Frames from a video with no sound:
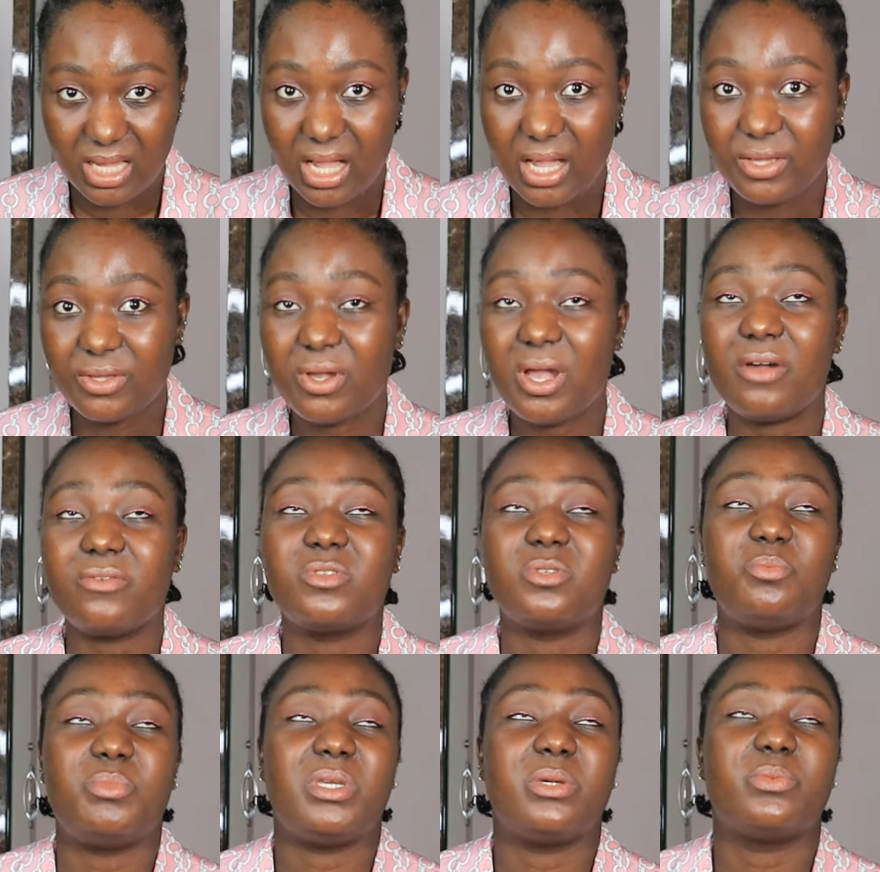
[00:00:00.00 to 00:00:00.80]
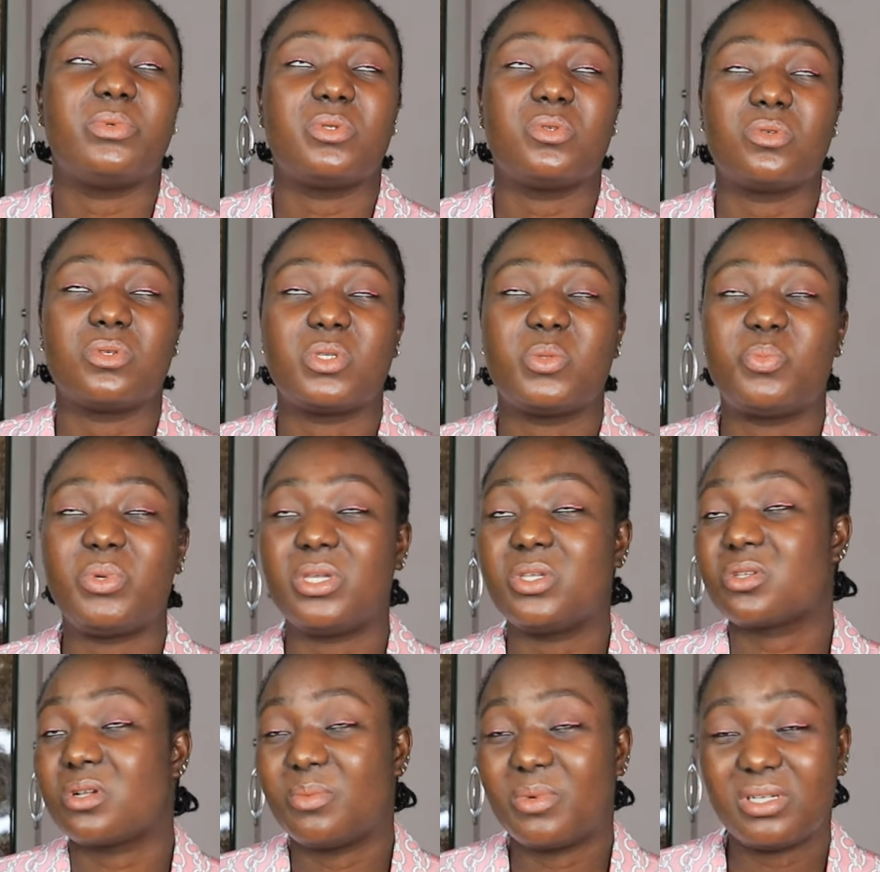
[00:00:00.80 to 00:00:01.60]
Yeah, you have to be able to
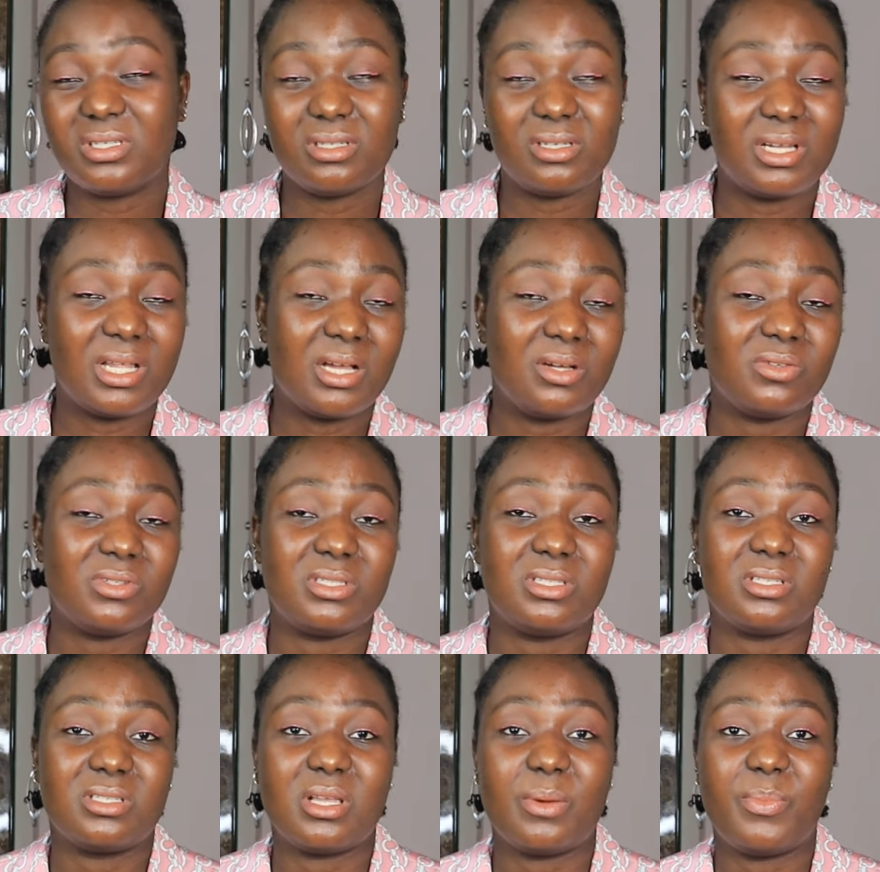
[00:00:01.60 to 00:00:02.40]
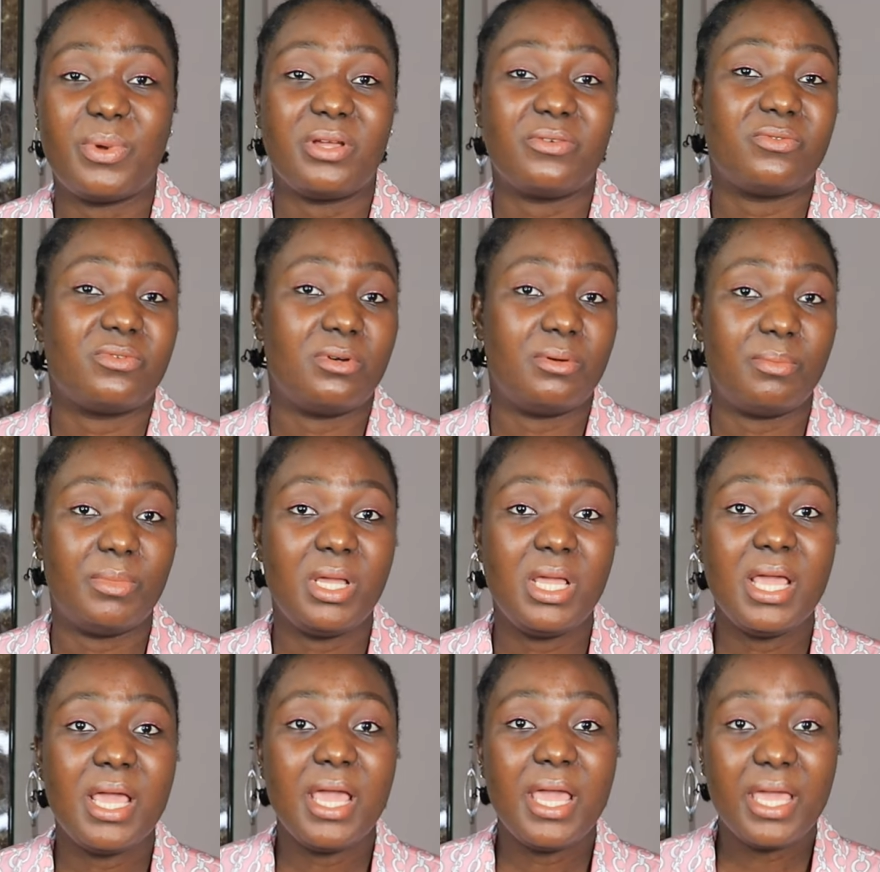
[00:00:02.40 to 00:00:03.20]
speak some other languages apart
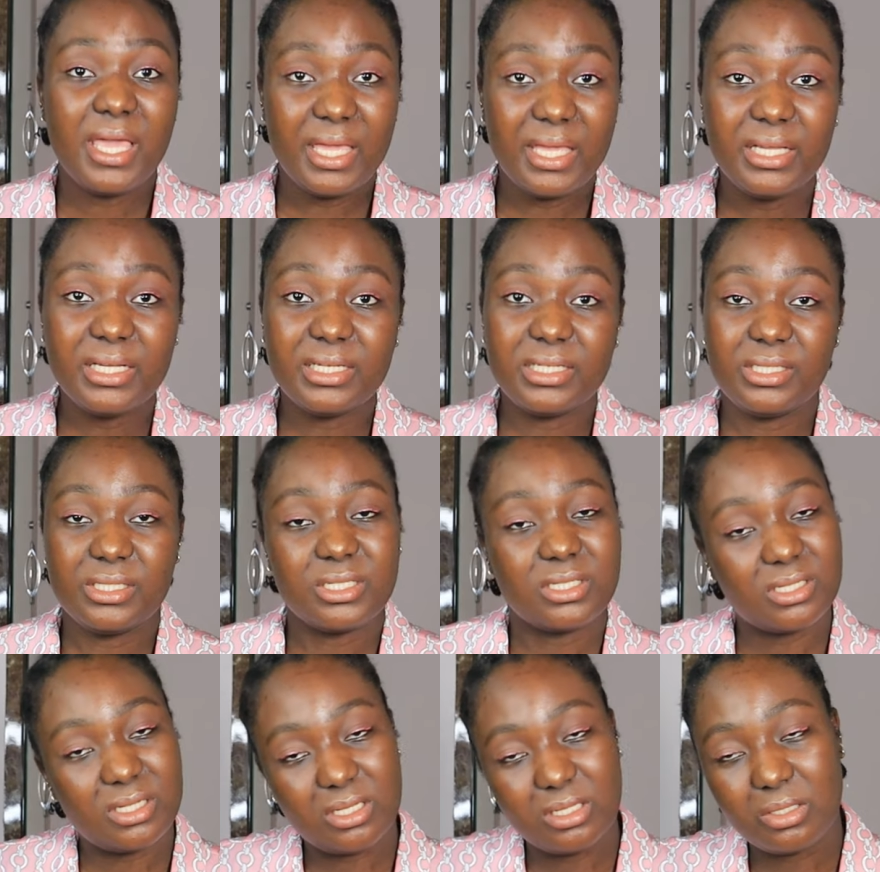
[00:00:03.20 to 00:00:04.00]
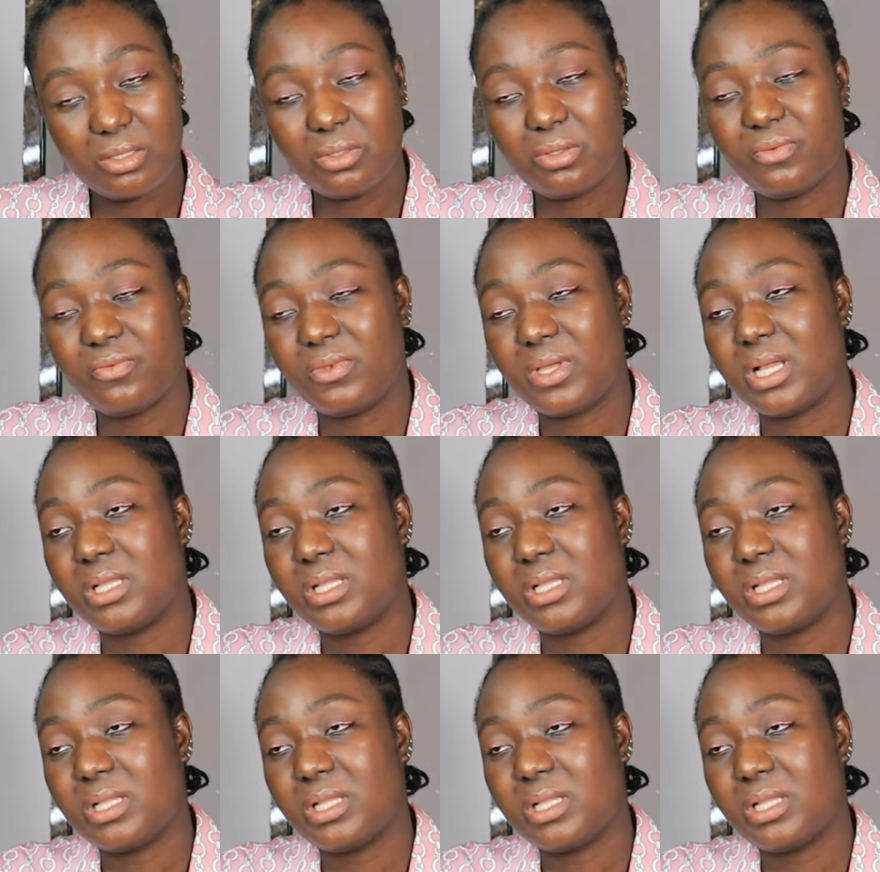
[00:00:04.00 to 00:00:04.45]
from English and all of